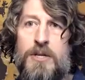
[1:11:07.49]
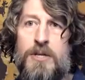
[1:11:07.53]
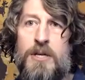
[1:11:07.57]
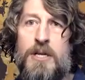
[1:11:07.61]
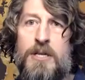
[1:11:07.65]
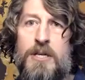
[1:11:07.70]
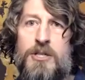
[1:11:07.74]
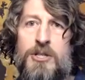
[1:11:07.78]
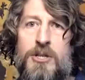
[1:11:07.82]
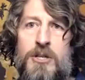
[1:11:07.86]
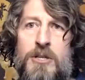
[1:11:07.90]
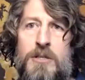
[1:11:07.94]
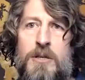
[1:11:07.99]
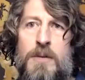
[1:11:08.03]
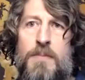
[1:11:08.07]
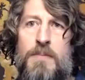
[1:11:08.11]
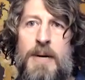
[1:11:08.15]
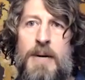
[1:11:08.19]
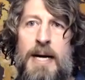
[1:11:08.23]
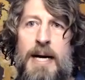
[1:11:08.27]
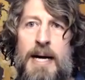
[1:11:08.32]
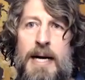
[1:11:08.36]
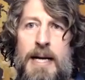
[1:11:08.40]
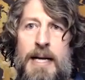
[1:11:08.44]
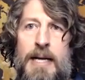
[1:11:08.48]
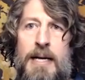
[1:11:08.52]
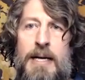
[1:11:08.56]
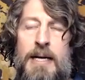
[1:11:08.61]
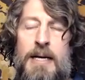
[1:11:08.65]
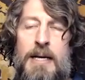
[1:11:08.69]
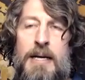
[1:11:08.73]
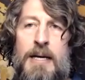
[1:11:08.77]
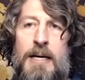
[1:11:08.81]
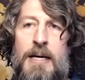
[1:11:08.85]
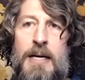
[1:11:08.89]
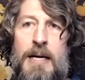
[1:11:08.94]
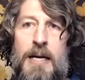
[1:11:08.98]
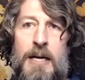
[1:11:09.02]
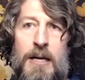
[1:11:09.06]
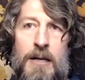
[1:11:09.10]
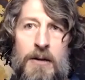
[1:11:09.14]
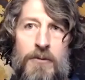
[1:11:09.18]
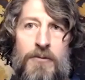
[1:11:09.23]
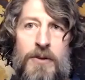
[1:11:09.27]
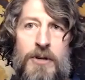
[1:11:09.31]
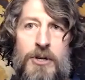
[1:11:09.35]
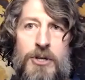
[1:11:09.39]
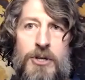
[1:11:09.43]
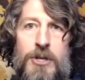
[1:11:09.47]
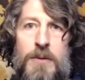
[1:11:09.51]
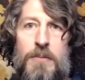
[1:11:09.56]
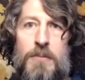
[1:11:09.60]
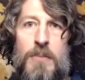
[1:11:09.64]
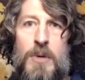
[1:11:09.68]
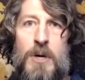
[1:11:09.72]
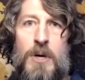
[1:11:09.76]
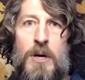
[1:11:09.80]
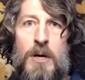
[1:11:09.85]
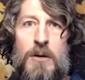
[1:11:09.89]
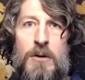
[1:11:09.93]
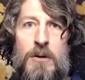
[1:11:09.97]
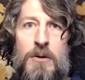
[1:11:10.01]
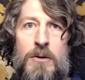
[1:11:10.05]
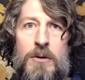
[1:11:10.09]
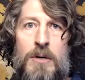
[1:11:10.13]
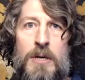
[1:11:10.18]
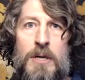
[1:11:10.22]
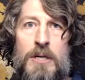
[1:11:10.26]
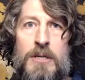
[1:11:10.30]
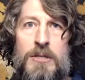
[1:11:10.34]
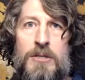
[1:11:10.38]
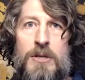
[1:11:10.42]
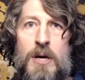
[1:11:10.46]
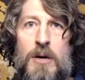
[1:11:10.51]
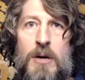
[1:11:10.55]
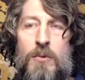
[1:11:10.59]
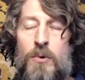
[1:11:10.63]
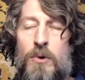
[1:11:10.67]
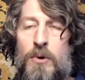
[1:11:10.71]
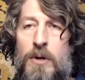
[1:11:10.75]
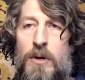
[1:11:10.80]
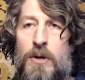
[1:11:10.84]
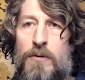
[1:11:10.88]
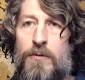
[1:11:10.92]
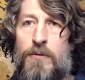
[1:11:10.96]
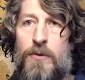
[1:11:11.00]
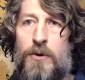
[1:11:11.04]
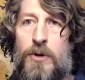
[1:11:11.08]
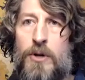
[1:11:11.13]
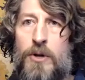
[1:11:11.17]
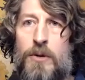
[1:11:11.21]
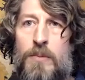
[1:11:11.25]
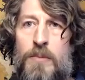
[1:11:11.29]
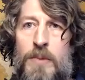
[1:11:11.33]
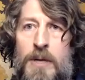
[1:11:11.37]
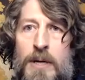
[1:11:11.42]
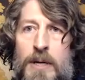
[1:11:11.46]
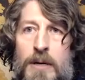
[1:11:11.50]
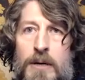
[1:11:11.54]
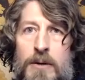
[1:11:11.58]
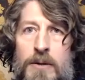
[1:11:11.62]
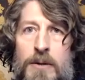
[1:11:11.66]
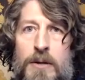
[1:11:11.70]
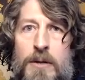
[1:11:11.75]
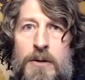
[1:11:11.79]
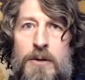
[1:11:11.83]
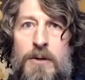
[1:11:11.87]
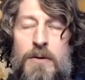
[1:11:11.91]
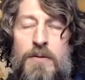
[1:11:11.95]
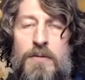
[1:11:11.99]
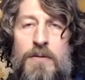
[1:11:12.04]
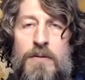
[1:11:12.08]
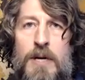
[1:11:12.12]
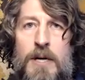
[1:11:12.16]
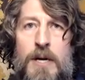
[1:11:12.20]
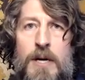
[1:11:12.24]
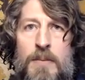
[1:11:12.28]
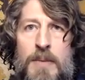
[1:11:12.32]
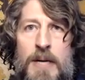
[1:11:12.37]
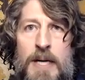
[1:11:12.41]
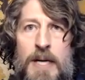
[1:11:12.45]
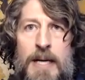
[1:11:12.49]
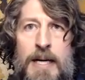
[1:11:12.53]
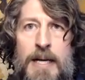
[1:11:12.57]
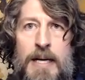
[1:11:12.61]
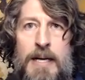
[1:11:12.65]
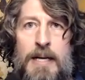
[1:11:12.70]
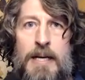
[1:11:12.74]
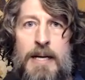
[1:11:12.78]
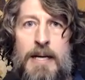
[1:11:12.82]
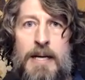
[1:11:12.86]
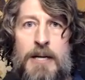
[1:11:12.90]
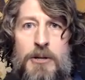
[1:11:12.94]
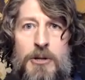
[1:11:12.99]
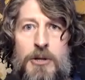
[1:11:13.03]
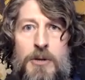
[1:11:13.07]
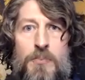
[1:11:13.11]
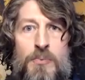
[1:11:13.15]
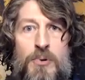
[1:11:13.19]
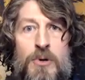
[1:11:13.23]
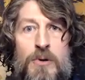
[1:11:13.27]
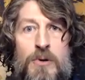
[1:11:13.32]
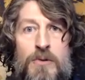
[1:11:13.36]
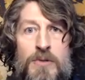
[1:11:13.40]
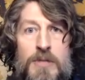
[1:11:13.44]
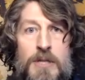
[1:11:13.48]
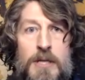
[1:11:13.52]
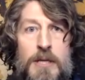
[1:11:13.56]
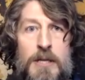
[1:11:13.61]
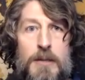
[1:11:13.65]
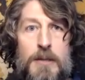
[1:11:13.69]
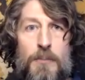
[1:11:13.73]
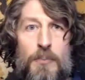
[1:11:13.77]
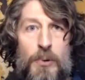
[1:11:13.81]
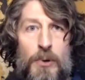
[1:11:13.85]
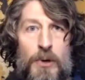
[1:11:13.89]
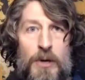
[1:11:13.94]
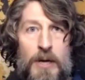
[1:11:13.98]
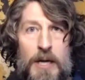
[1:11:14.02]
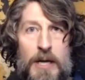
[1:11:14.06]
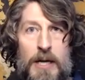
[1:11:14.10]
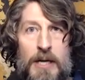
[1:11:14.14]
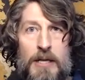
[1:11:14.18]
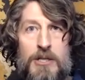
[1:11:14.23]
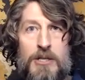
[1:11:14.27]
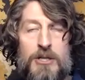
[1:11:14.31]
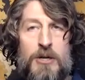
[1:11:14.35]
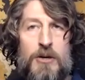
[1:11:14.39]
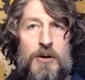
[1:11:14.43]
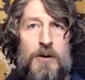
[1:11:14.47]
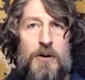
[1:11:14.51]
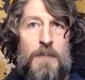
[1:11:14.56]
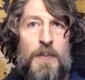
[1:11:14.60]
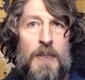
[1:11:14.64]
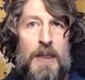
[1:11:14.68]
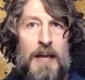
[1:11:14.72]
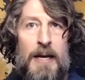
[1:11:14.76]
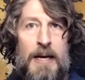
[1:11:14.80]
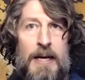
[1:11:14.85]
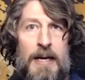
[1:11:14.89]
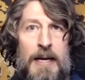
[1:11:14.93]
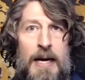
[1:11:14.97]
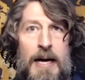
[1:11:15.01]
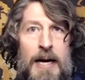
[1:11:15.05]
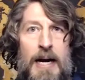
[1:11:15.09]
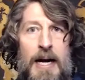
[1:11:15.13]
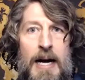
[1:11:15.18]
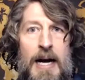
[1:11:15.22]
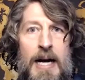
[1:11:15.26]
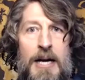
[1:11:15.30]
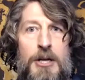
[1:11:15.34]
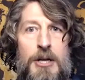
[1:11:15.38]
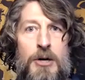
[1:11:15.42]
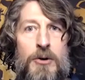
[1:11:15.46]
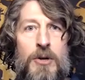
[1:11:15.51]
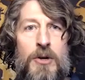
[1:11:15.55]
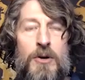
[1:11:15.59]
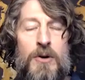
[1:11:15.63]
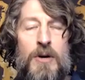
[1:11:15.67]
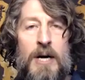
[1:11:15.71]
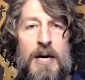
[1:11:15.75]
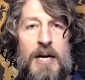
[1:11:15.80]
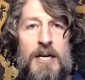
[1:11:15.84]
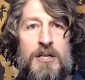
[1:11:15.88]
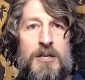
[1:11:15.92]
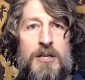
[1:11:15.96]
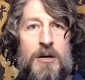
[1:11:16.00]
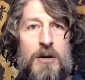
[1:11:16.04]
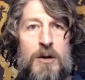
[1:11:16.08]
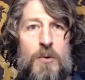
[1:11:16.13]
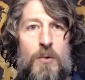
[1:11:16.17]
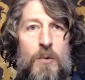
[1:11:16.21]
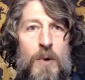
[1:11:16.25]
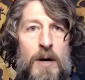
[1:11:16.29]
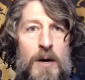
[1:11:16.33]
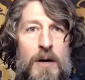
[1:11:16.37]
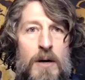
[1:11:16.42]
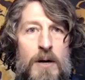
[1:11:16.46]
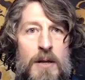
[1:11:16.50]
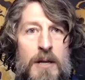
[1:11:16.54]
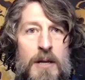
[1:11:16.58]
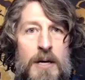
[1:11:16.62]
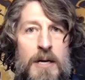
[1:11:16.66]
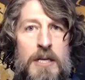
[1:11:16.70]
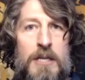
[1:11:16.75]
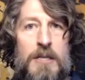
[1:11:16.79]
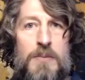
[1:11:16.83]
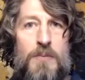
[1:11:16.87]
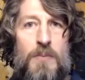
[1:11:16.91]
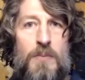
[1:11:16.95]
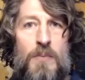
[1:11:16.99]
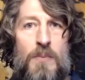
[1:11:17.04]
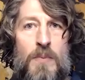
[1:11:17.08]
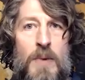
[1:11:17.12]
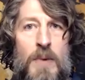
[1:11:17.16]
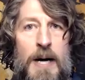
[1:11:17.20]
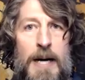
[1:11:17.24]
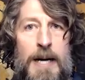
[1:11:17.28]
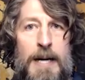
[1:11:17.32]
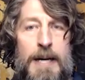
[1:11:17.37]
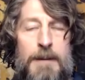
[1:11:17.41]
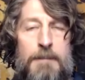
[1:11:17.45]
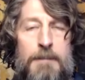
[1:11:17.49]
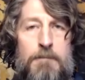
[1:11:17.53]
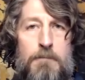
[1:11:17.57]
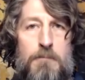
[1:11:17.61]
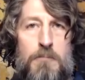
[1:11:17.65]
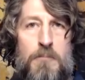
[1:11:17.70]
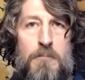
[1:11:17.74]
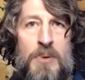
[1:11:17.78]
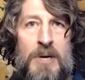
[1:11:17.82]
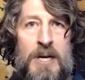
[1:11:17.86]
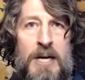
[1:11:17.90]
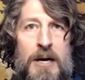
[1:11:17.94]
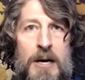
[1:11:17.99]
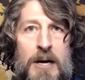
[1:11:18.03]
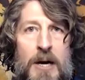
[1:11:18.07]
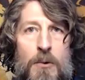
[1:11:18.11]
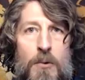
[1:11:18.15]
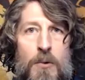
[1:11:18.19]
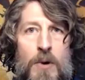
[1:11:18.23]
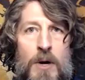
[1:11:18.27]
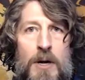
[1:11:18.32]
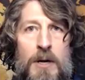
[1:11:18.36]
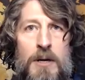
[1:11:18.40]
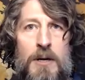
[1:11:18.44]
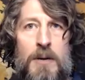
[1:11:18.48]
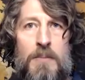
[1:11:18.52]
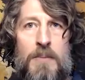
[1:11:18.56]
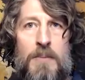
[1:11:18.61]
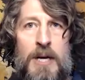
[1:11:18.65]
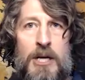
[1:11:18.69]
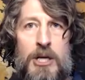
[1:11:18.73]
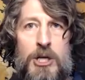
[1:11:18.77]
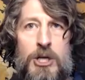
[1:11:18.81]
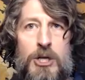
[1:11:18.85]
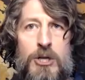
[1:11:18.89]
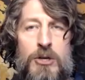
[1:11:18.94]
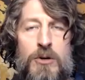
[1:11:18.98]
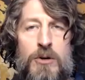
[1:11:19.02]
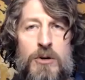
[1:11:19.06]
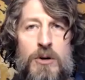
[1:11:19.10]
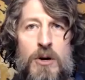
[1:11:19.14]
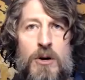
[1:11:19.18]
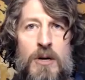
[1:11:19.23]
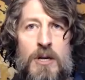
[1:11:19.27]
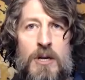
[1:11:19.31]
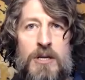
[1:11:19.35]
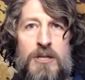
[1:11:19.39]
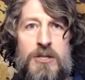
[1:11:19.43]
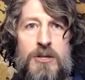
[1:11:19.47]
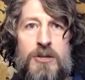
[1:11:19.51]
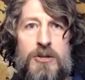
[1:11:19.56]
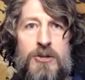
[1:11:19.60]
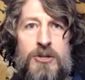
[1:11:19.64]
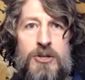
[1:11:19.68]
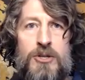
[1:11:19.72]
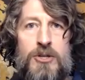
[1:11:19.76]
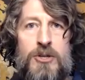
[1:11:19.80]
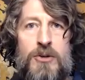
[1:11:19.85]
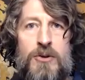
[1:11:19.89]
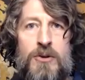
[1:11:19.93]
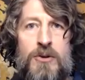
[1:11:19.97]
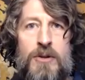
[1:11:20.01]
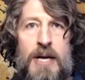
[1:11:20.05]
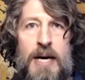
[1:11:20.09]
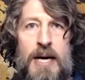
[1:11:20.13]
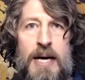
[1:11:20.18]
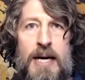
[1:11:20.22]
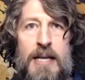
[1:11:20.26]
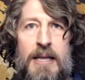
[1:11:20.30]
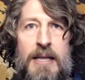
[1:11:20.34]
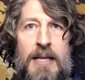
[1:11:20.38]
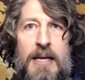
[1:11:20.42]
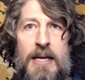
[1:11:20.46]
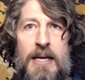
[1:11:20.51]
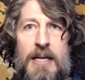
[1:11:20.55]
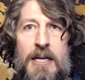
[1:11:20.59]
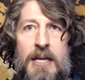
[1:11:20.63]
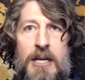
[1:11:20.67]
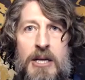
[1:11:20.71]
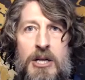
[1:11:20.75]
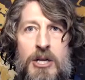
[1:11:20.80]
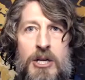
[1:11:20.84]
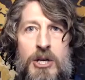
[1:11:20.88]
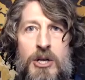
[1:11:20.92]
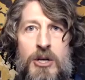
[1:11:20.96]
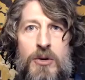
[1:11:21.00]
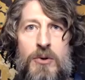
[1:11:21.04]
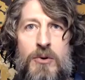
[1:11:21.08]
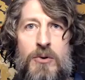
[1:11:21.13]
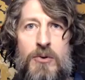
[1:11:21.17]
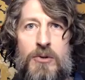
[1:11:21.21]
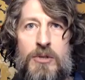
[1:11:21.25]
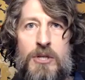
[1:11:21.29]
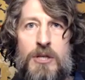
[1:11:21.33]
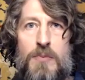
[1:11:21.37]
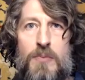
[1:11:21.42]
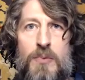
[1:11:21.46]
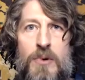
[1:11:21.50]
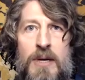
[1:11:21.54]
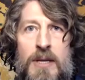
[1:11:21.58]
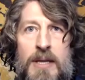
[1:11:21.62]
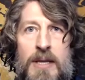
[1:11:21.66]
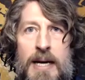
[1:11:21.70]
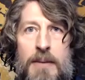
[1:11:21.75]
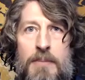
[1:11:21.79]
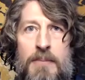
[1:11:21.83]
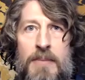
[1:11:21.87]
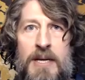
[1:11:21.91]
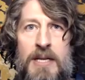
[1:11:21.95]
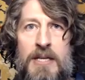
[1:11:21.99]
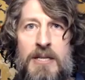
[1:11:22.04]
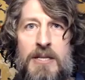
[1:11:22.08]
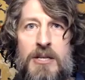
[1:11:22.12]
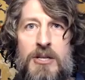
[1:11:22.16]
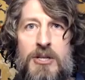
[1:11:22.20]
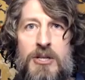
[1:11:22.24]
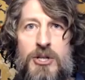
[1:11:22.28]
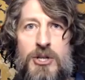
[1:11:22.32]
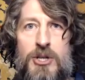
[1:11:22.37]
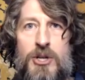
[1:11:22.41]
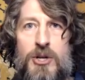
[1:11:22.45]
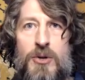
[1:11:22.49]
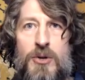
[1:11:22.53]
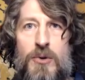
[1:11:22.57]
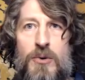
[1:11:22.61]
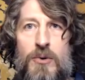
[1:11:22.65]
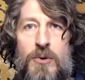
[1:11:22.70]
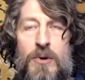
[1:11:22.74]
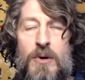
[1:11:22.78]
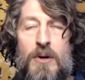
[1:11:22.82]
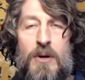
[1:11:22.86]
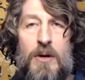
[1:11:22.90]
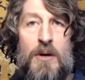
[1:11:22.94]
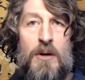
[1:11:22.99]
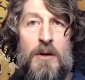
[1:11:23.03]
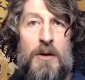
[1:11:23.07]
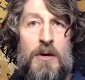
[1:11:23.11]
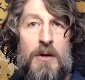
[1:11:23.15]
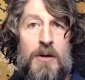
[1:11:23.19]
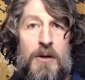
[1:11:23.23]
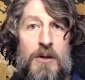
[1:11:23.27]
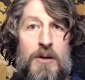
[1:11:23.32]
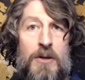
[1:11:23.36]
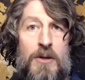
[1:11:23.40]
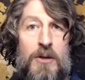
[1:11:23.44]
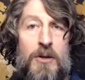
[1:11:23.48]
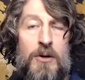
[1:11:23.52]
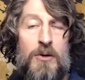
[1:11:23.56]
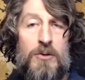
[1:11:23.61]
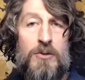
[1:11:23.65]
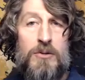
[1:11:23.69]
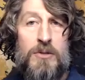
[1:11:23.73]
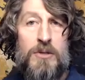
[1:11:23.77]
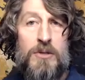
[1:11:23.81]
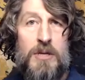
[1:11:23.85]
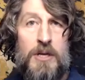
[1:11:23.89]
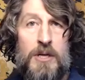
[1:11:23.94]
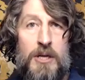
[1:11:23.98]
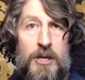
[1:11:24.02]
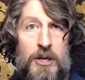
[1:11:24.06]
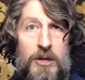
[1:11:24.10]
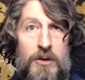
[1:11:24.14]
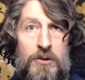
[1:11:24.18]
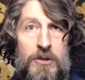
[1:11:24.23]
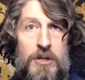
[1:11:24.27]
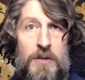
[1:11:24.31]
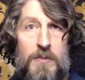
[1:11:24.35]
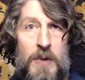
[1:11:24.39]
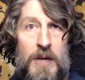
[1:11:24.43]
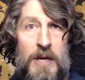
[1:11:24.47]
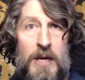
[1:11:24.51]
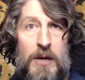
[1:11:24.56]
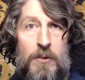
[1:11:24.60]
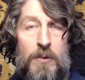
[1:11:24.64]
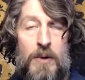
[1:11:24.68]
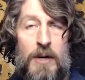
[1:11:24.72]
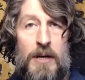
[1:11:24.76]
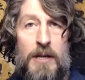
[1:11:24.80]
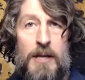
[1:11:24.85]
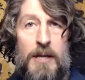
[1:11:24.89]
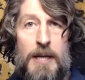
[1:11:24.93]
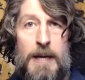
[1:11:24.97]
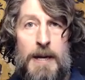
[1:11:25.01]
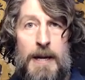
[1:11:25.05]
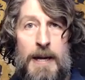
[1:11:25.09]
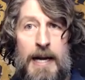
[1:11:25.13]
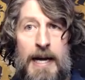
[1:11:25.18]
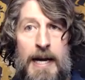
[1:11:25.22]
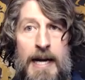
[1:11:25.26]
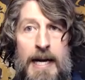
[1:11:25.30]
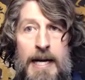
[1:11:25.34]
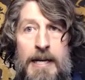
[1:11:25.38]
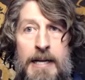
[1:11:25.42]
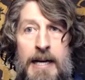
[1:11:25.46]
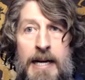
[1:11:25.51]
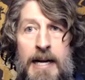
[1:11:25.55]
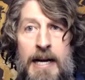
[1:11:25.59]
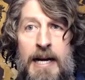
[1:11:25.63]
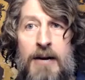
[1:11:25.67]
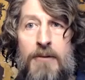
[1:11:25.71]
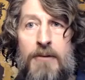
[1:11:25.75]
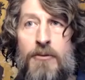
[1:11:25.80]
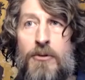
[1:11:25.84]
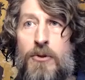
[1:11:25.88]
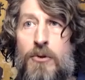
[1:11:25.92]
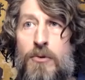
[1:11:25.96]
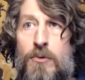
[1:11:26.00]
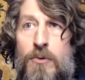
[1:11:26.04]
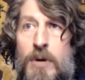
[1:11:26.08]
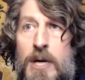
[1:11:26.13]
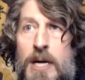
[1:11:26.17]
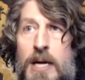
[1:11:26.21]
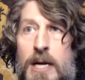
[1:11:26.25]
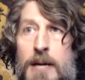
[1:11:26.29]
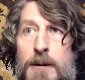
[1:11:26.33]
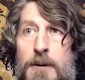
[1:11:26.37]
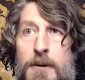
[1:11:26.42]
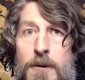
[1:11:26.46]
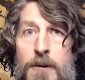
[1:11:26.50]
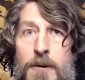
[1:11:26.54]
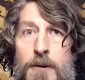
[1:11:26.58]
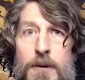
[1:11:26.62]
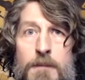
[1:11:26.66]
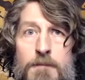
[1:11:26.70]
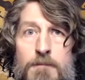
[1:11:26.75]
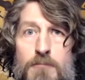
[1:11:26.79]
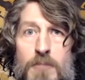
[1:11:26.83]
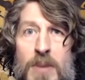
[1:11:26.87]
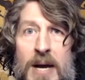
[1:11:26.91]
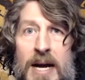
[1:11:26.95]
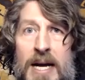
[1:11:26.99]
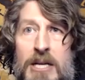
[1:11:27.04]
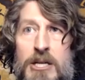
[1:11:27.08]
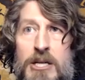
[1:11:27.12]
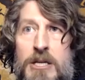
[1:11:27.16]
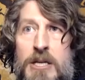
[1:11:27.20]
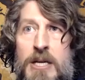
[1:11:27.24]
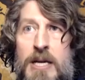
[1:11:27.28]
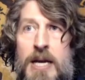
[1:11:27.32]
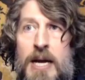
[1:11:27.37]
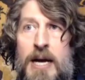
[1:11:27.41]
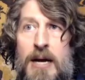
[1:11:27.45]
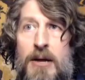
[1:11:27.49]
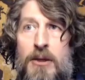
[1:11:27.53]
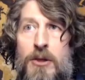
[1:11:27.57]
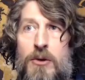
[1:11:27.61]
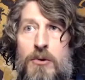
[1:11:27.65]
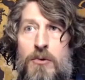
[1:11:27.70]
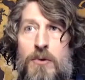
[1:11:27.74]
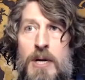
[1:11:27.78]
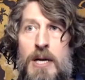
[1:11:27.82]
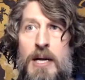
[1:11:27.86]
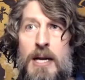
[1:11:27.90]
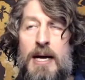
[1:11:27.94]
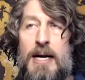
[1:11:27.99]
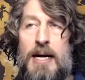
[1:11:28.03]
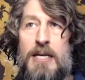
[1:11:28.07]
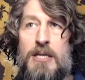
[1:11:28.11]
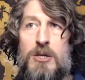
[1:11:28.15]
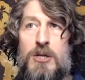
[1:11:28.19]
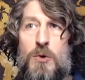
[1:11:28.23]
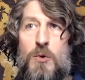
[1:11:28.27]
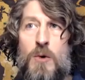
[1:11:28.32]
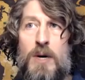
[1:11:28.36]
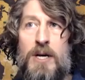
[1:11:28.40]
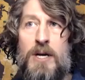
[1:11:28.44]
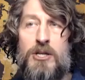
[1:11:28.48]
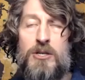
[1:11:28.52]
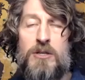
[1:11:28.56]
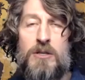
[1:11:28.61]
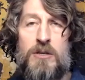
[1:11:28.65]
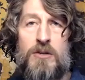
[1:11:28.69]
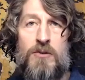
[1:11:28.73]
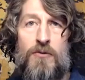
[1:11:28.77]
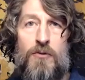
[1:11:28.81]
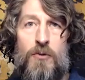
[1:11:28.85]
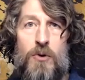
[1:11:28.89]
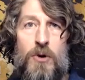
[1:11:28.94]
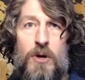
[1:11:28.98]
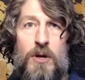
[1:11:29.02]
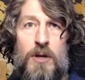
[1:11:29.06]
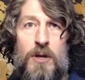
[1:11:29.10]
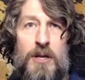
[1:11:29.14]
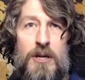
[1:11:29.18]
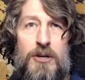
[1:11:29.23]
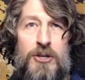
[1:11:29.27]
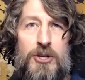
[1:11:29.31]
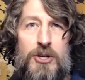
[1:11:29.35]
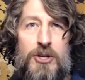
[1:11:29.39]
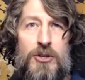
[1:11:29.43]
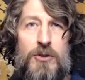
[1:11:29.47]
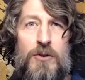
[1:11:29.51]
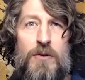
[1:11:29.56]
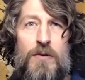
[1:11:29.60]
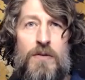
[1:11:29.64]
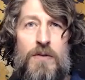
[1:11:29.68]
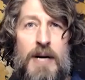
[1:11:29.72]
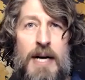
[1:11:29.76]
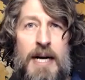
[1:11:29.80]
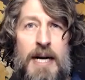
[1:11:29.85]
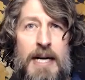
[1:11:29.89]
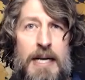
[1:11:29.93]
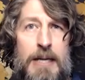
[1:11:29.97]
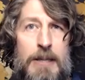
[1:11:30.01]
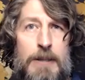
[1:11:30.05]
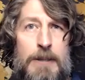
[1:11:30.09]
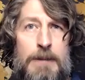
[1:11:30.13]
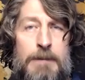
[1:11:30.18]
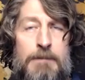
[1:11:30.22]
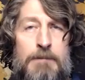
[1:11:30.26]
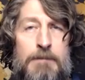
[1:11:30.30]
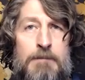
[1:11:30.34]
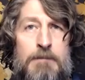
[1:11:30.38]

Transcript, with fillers: And it's just a bad, inefficient model. It's not working for human health and our environment. The proof's in the pudding. And so I, I know you guys are aware of this, um, but I, I wanted to make sure our listeners knew that, that you spread that message to those that you speak with. And I have three, or actually, yeah, three last questions for you that are so vital.